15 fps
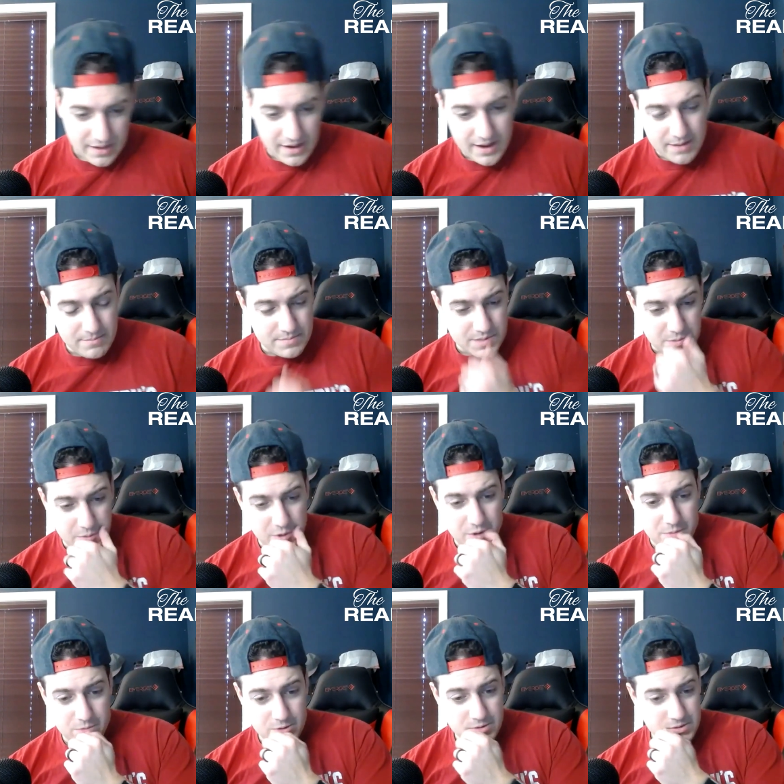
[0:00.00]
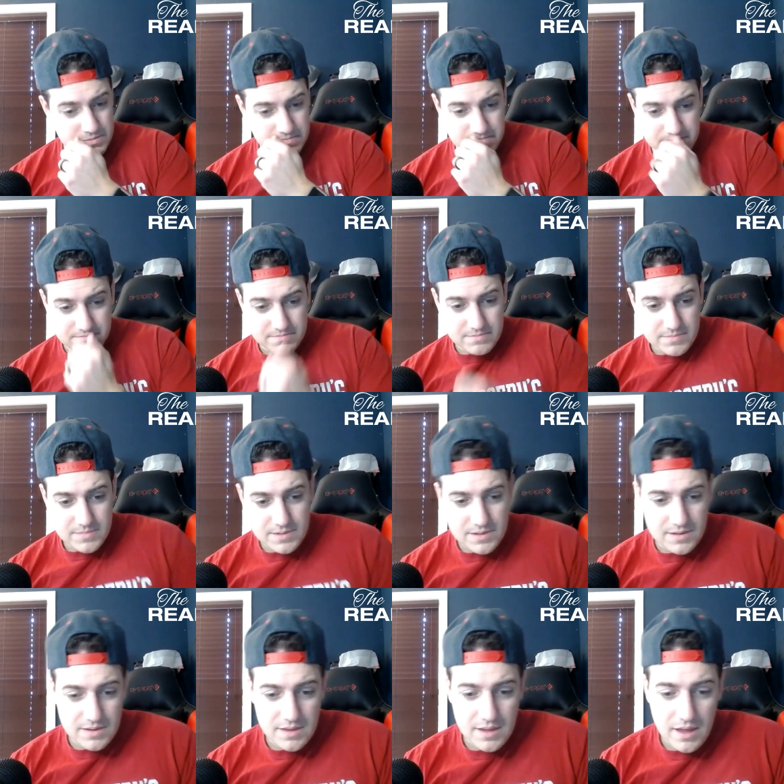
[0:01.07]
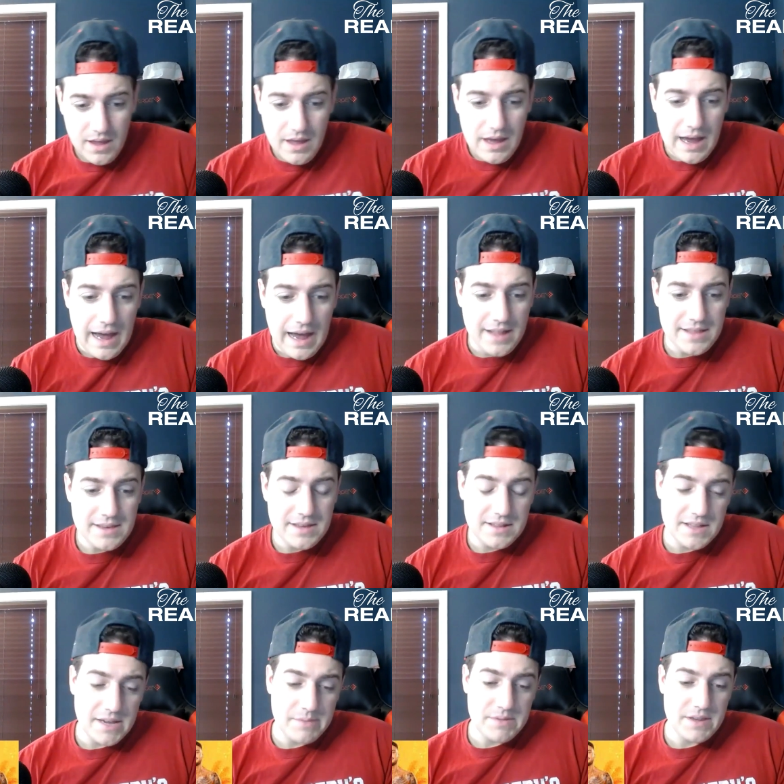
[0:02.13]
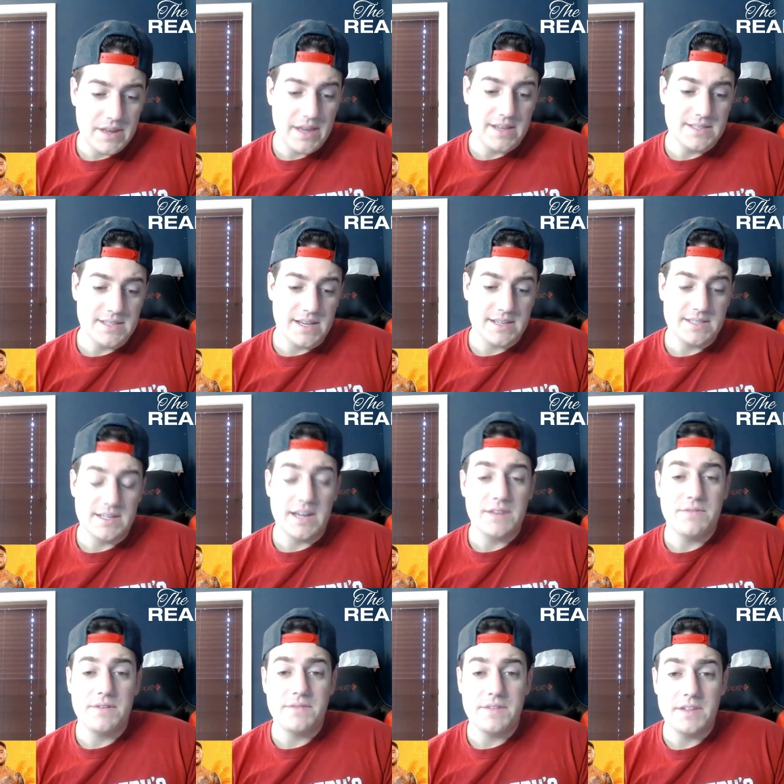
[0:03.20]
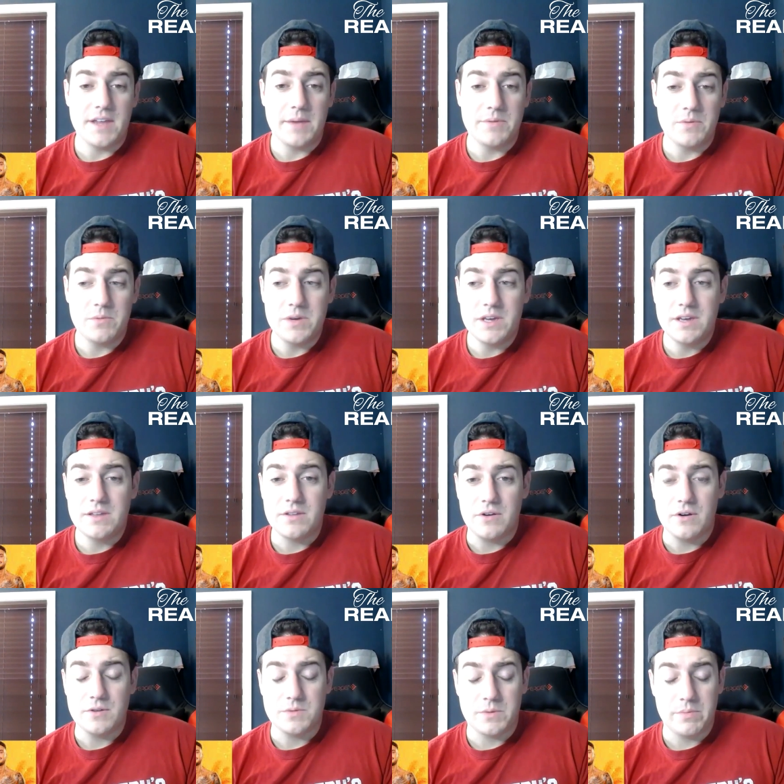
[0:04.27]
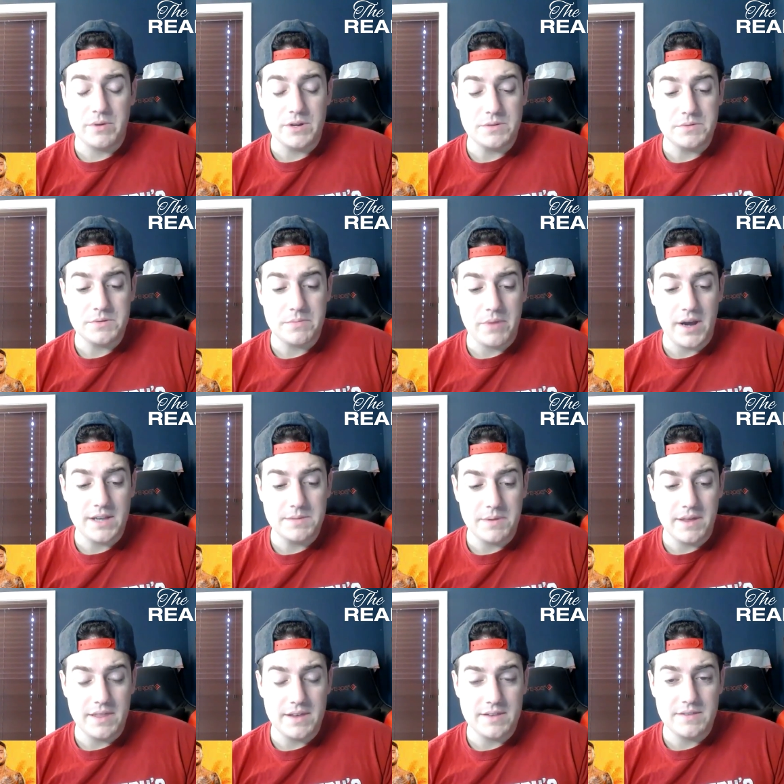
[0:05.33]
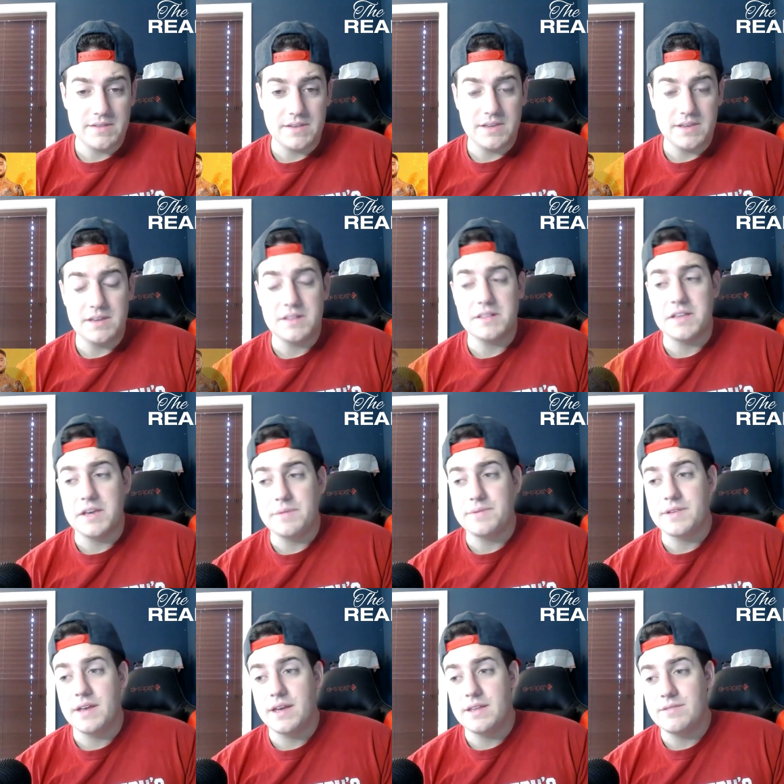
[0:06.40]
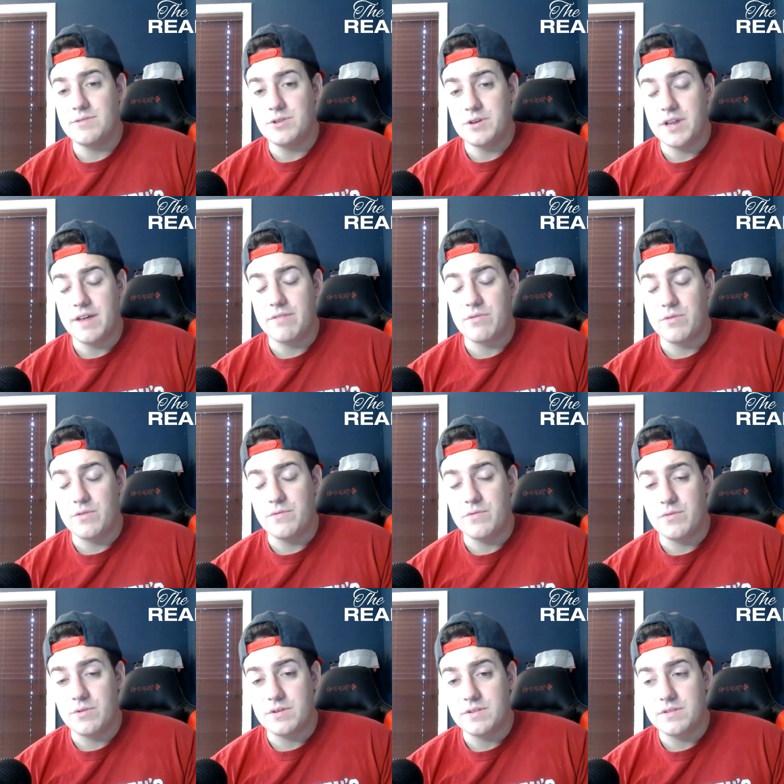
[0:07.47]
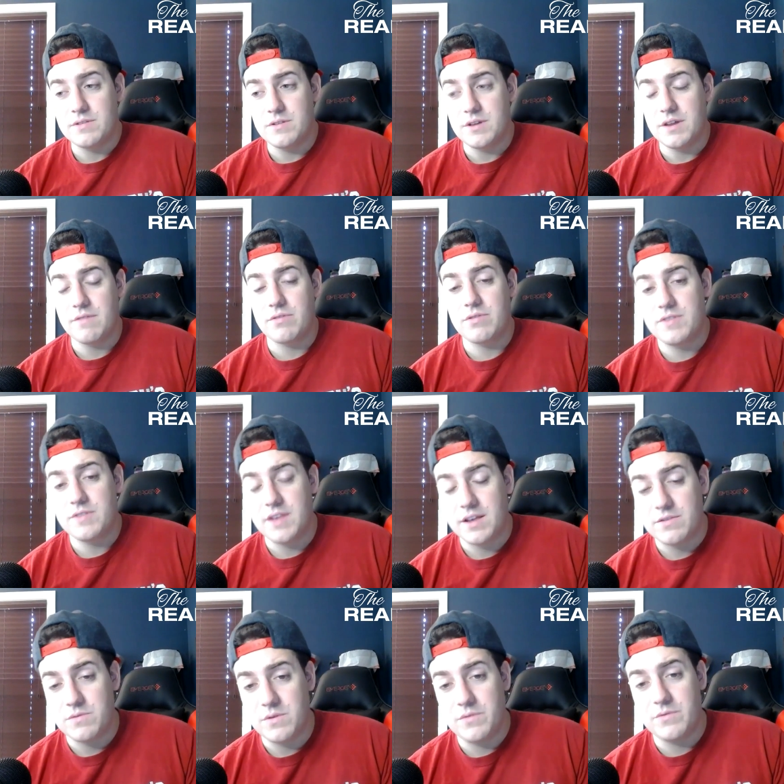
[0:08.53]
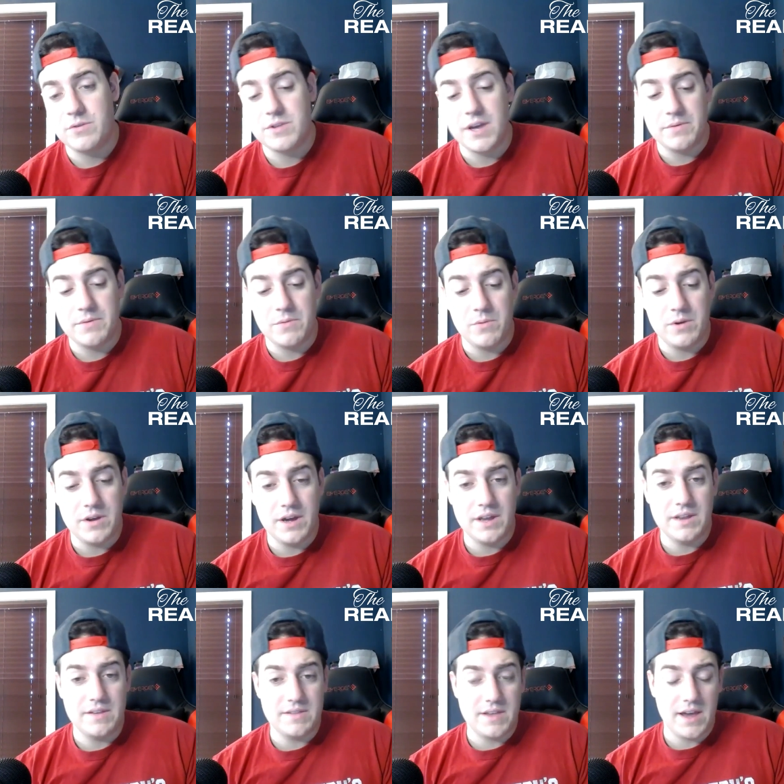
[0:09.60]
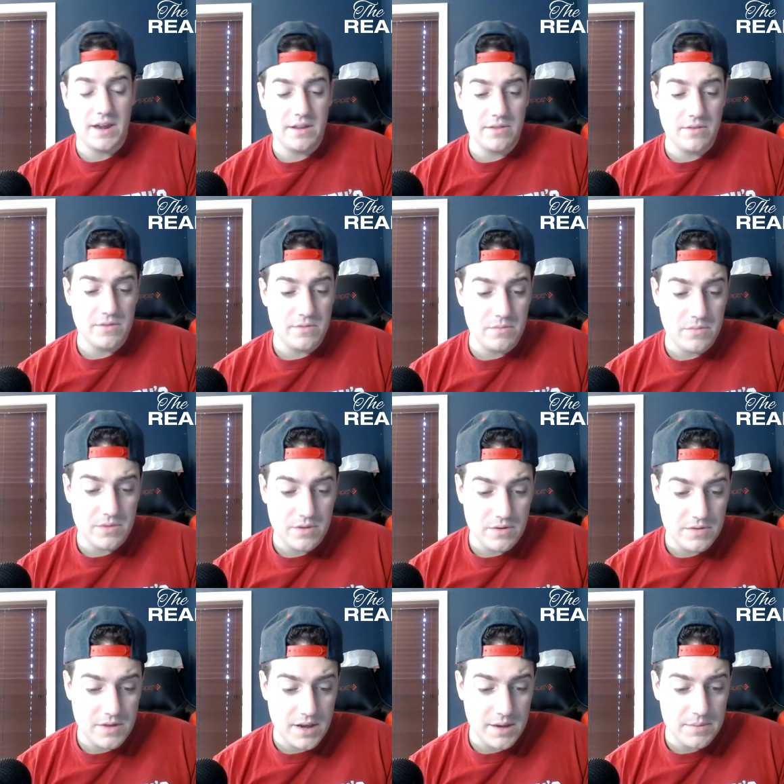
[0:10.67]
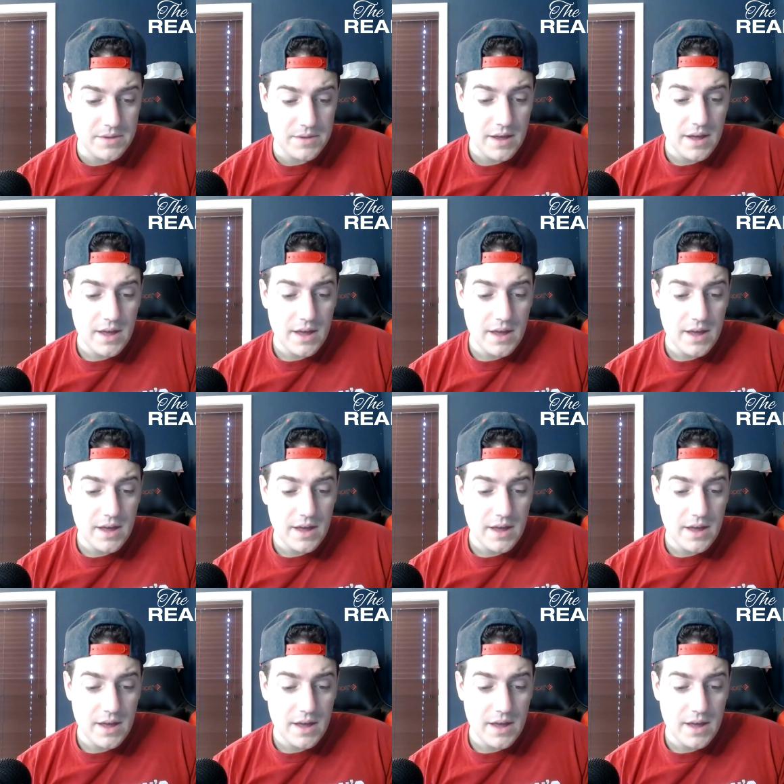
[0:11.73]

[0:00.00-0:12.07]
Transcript: Um, some notables. Ali claims that he has sex nine to fifteen times a week. The girls were pretty surprised by this. He claims that you can have three to four, you can have sex three to four times in one night. He's counting those those times.